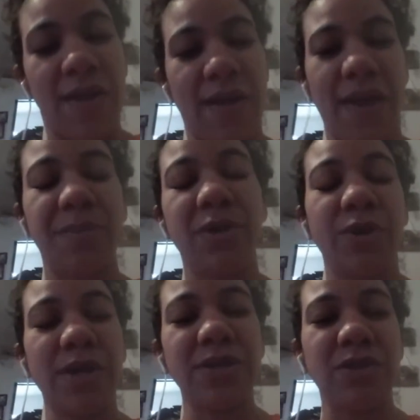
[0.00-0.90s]
happy
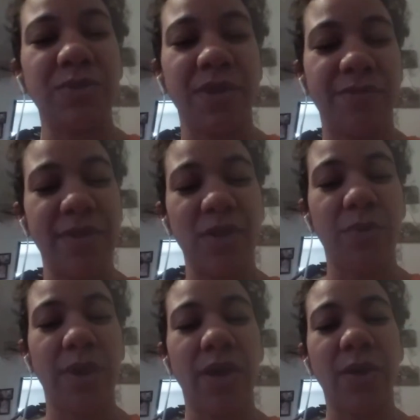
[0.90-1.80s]
trails to my fellow
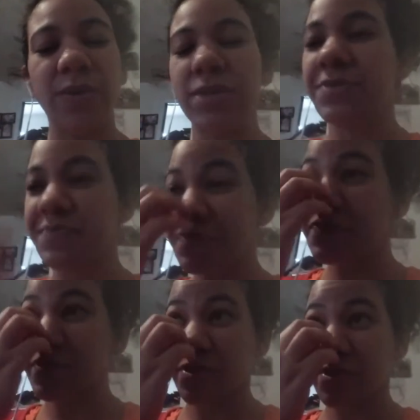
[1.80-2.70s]
pregos.
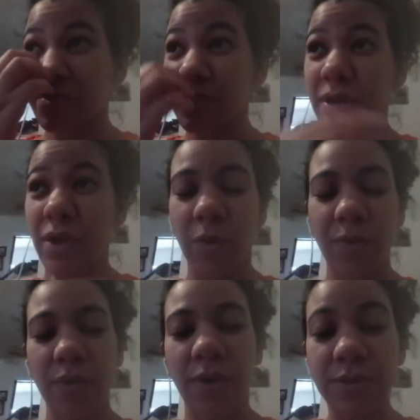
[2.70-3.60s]
I hope you
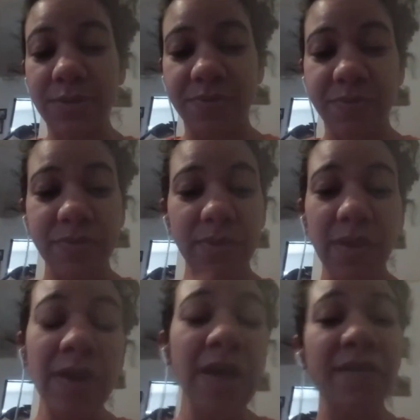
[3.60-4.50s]
all
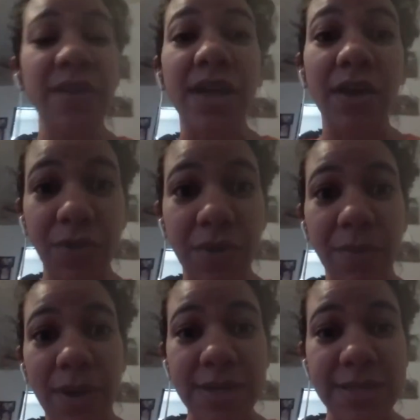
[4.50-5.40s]
are having a healthy
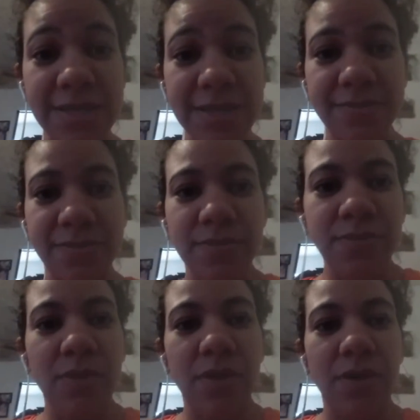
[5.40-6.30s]
pregnancy.
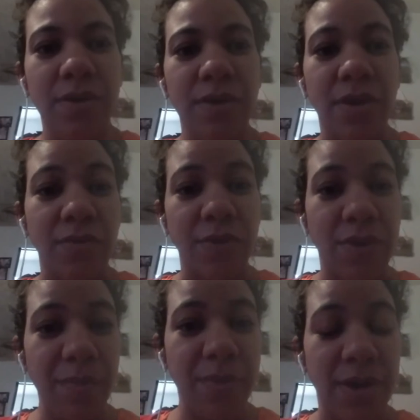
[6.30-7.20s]
And if you're
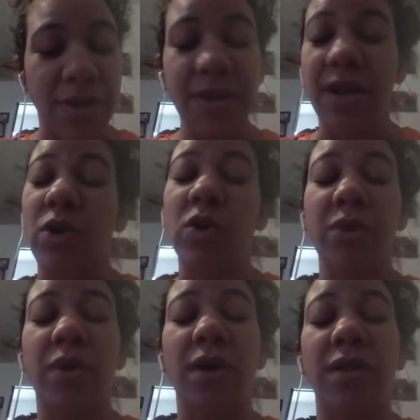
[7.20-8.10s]
not pregnant, I hope you
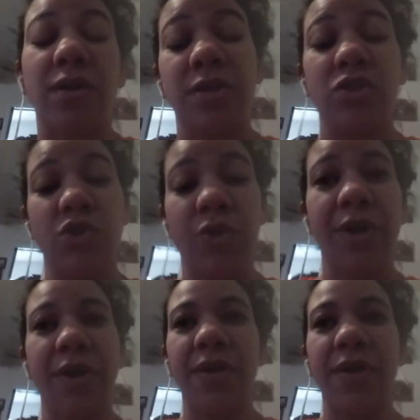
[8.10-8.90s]
all are enjoying